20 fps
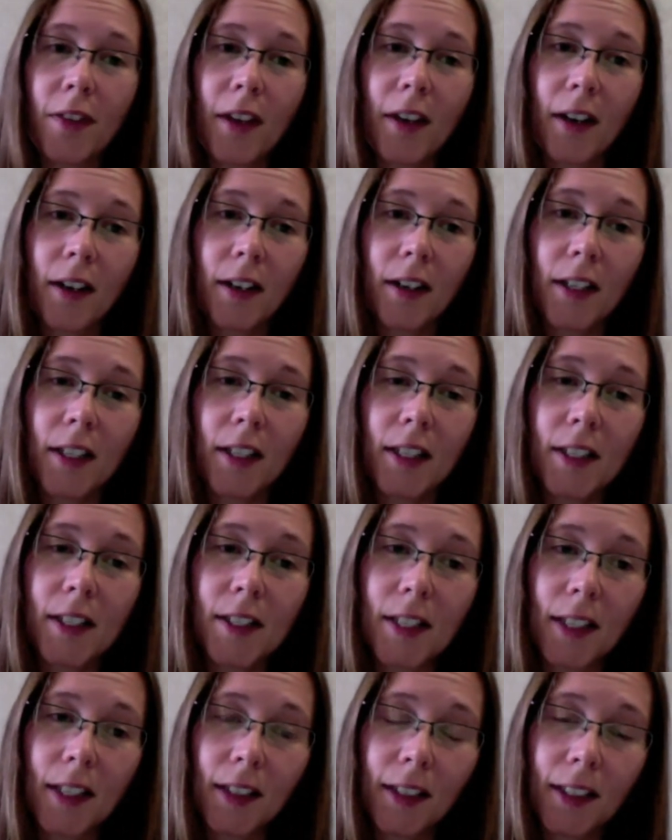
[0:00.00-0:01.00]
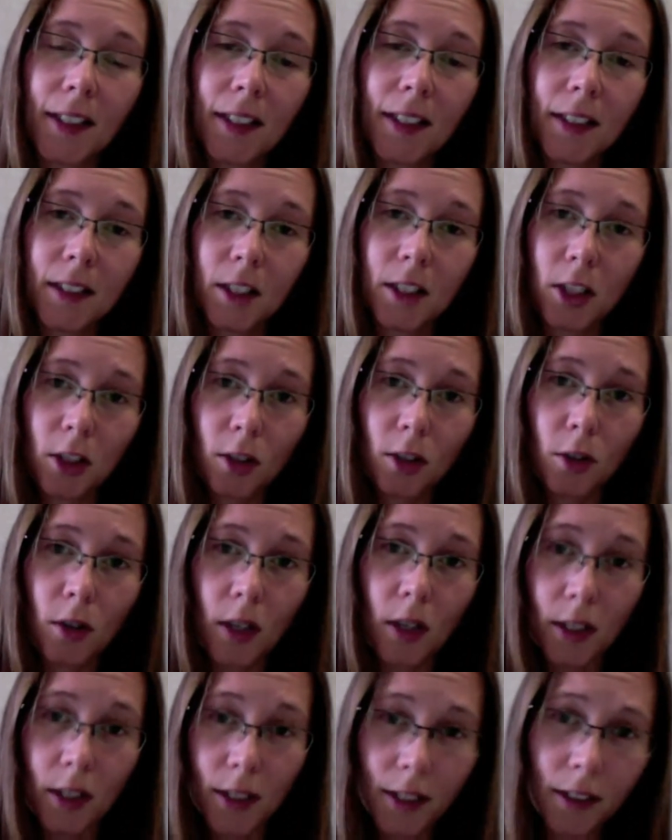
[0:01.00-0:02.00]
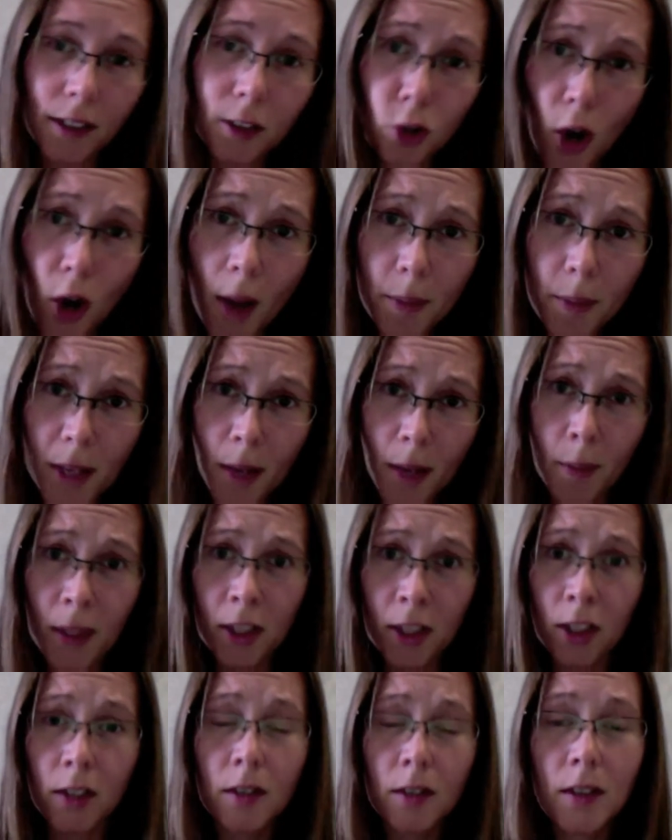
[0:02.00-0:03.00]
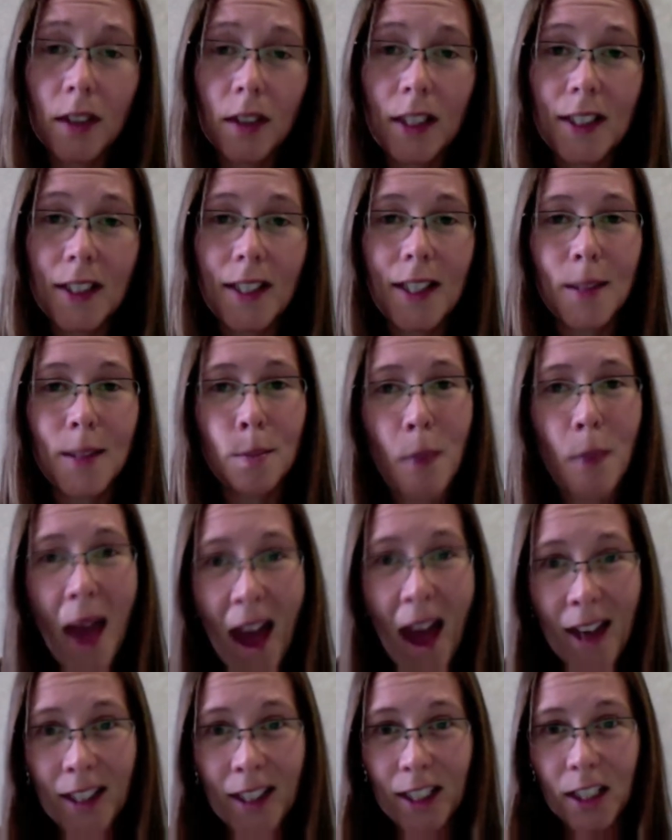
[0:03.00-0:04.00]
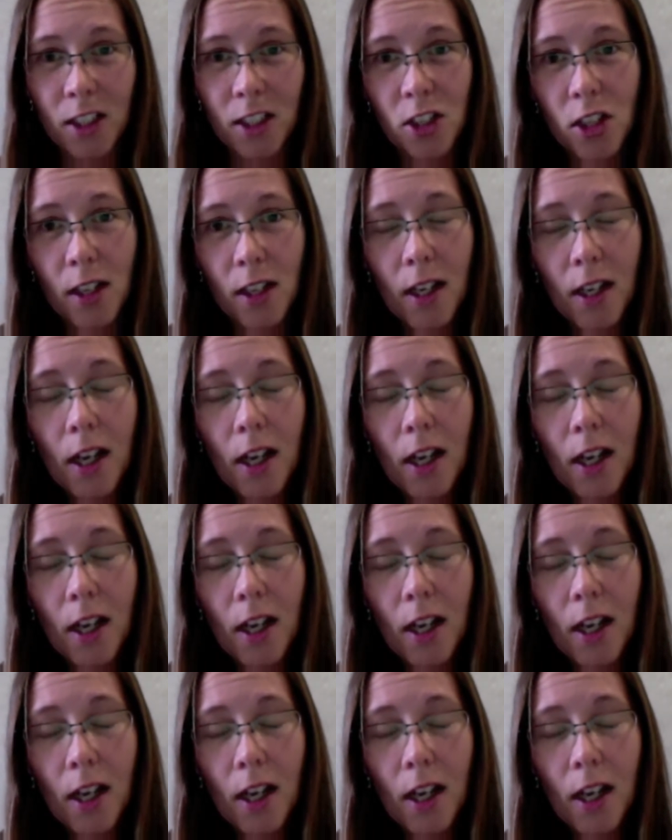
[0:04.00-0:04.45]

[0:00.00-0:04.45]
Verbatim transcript: there is a link to a little drop-down menu that says Manage.